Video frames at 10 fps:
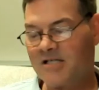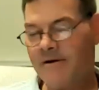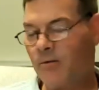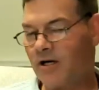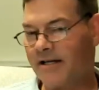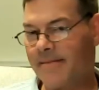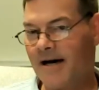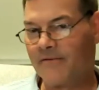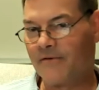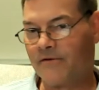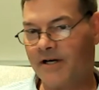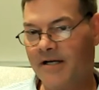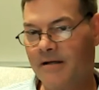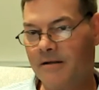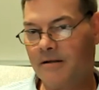mean we're going to let them out for free.
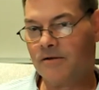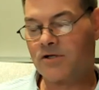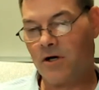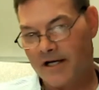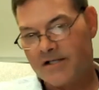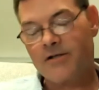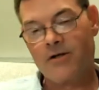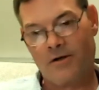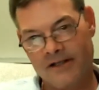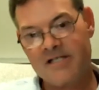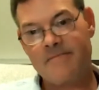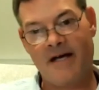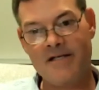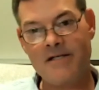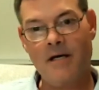There's cost to turning the
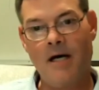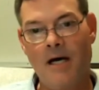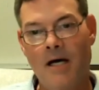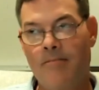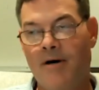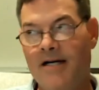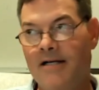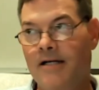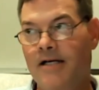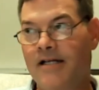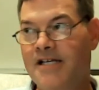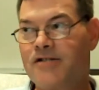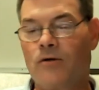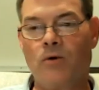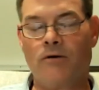space, but at least
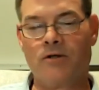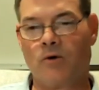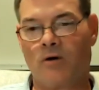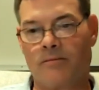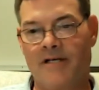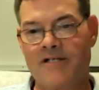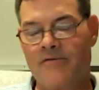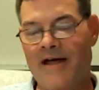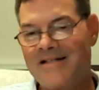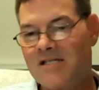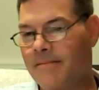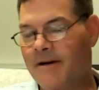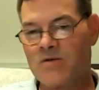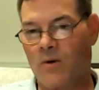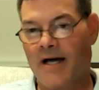they're willing to work with me. So that's the
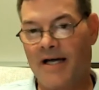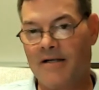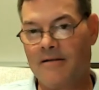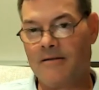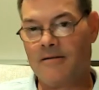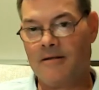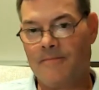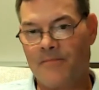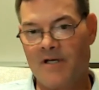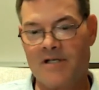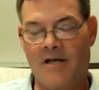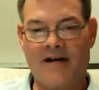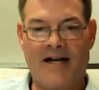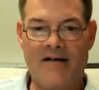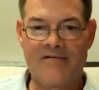best way, is they've got
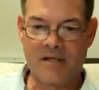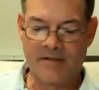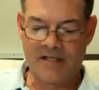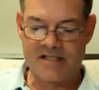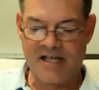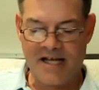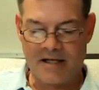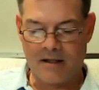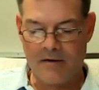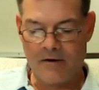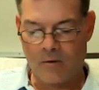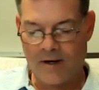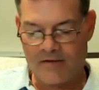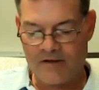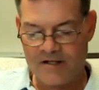to have something at stake. Other
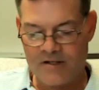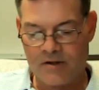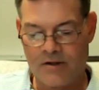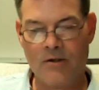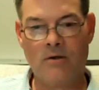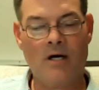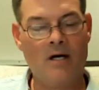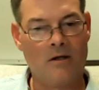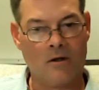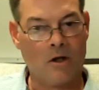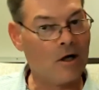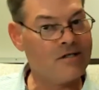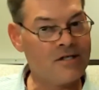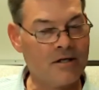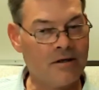quick things you can do: large
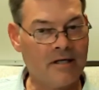security